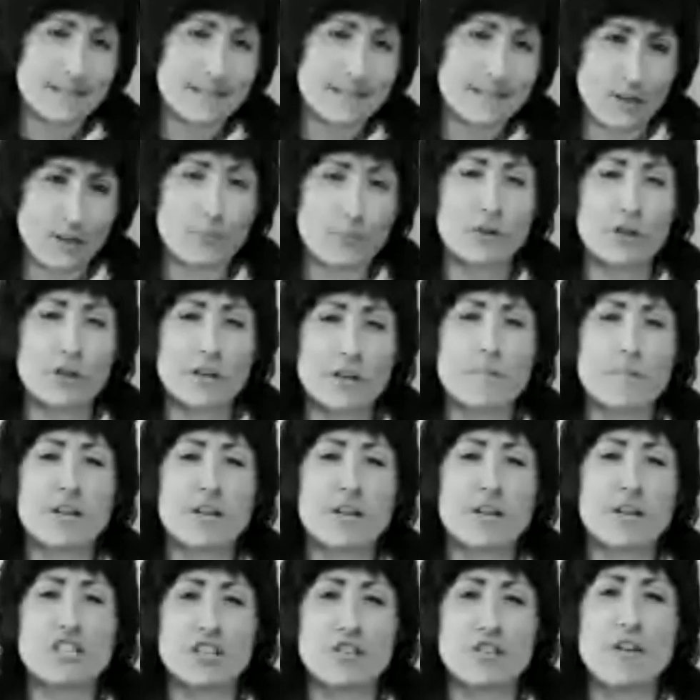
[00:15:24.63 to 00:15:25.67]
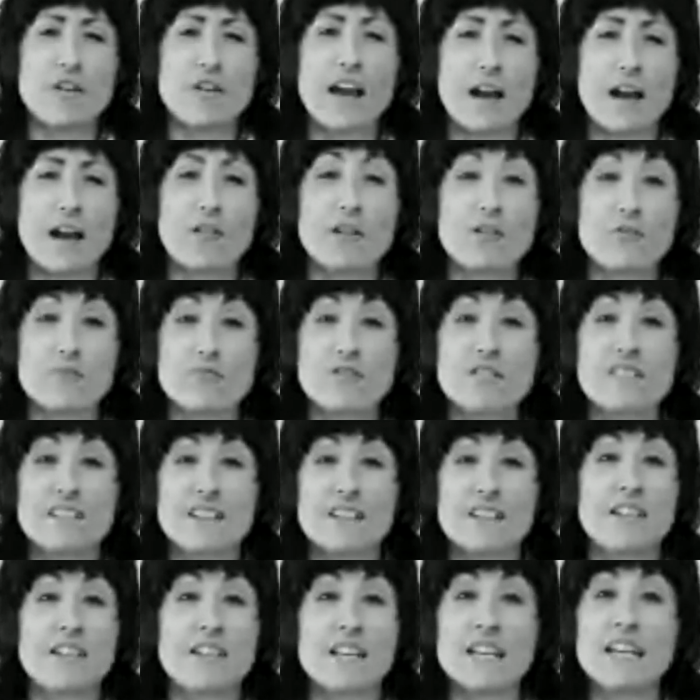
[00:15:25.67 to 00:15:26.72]
you pretty much knew how it was
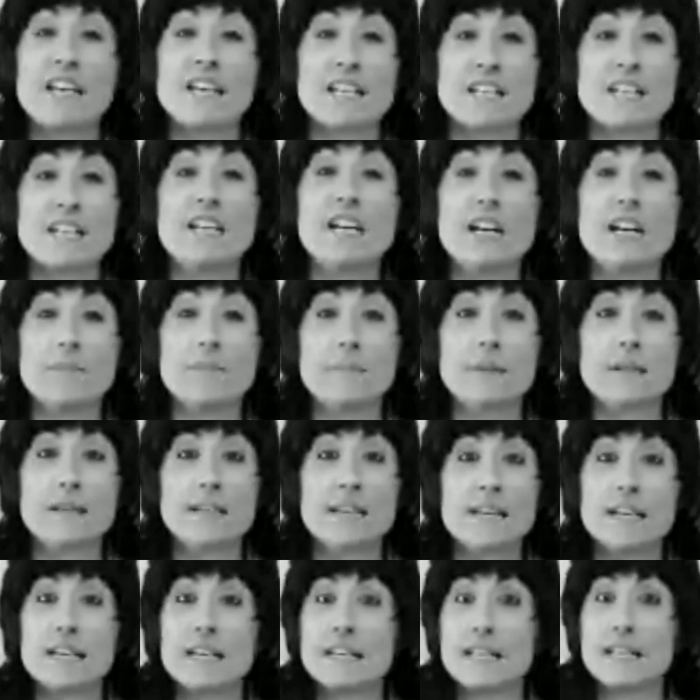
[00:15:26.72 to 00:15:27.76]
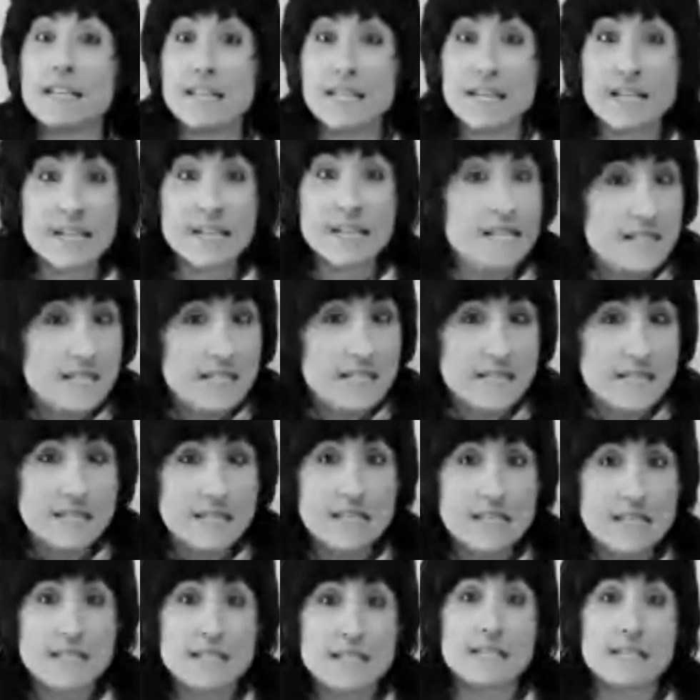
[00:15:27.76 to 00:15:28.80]
going to end up. This
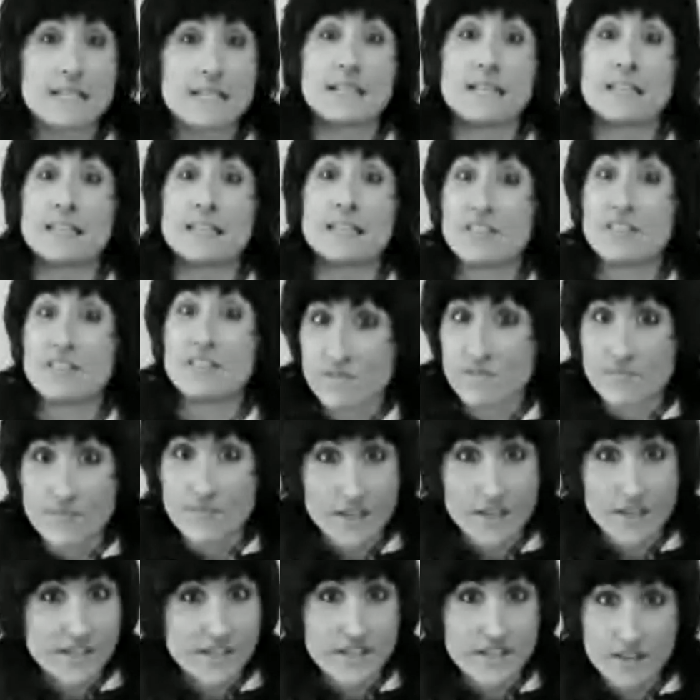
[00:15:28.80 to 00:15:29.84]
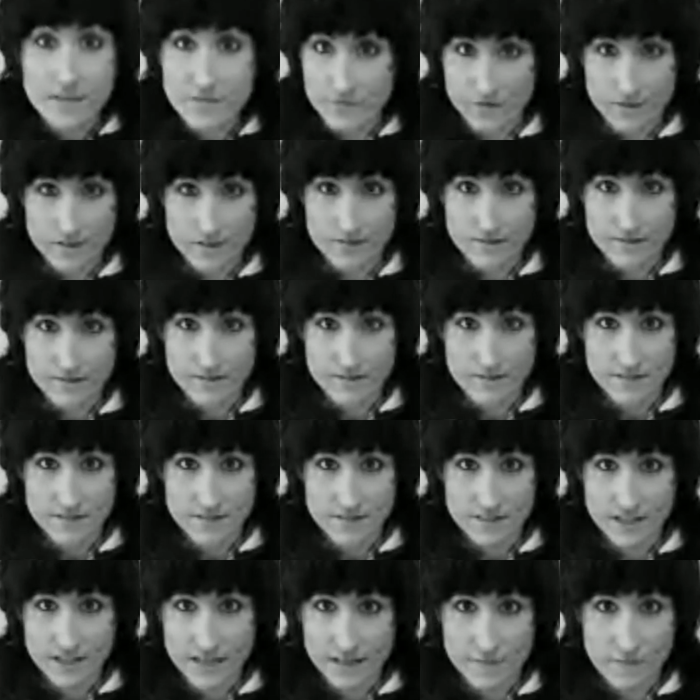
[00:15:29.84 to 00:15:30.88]
is very different.
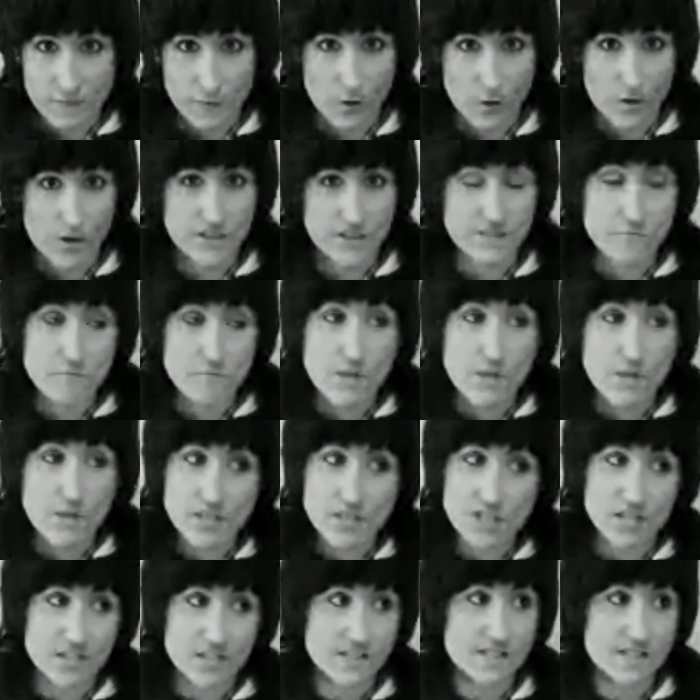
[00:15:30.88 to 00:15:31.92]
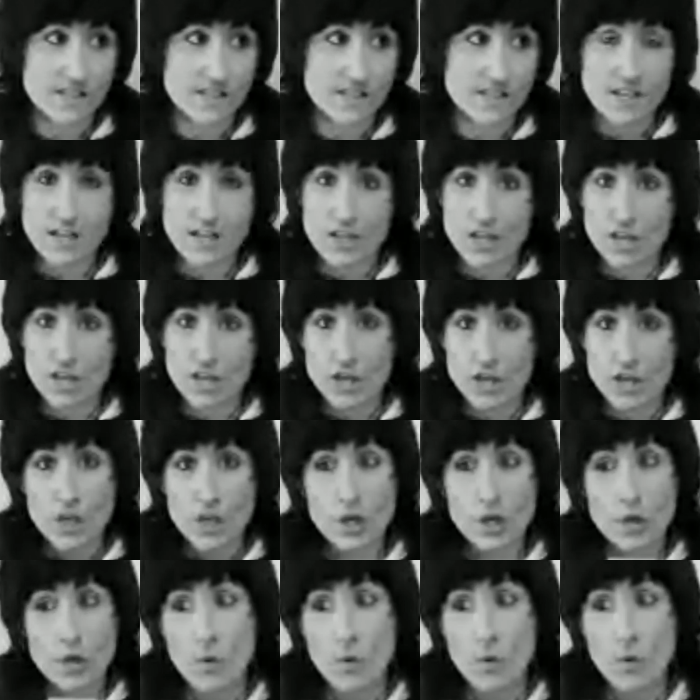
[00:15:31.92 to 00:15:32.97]
Okay, for as much as
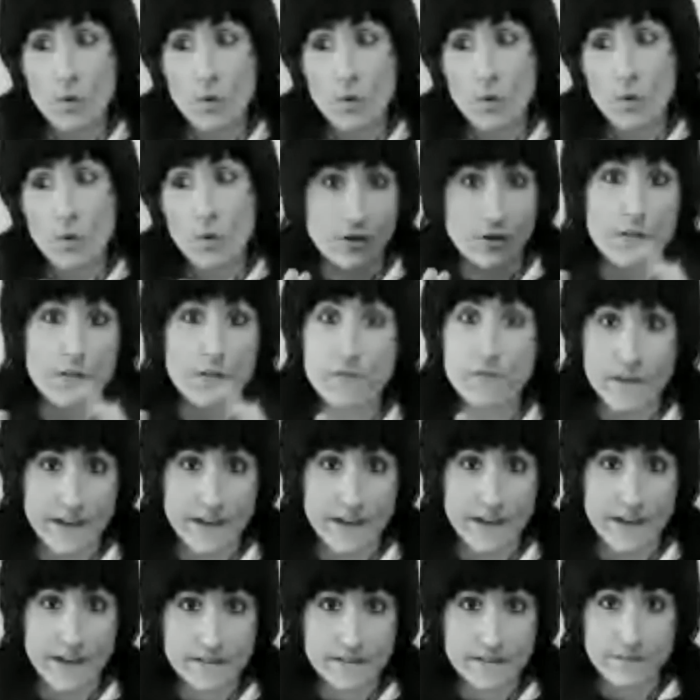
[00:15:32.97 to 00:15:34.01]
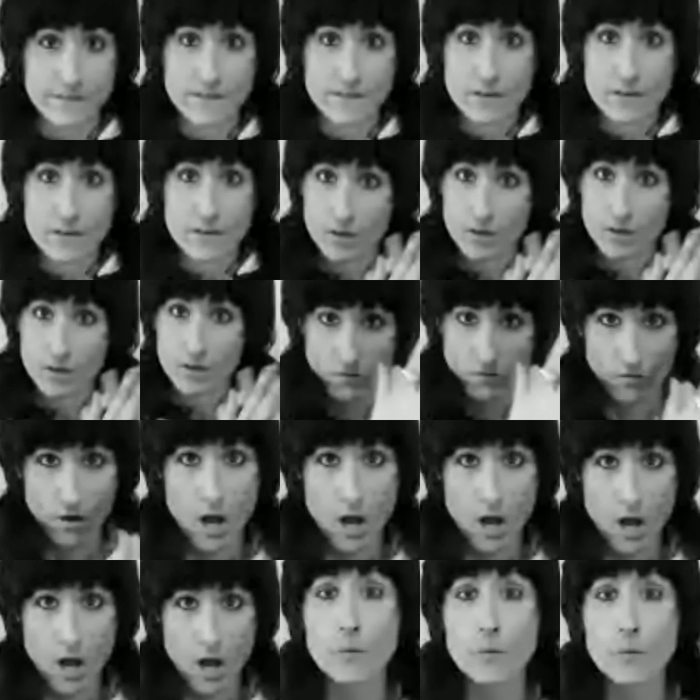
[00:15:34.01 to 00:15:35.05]
whoever you're a fan of,
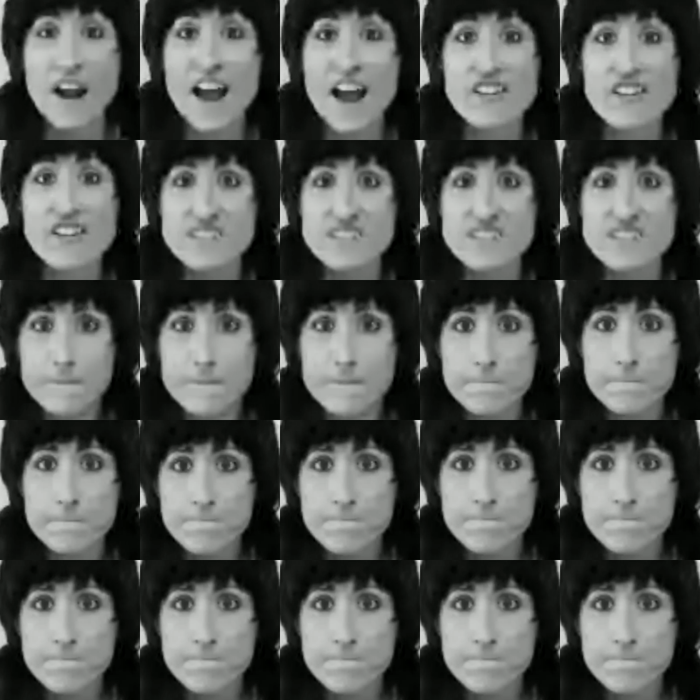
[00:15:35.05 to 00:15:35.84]
Ronda Rousey